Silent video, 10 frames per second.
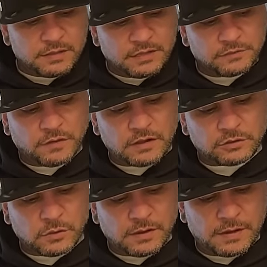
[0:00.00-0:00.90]
this
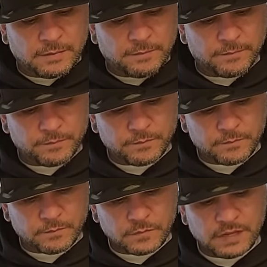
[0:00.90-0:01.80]
vato,
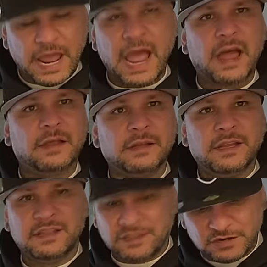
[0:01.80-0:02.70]
yeah,
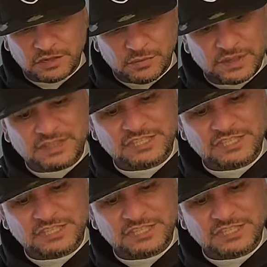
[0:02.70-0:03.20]
they're with the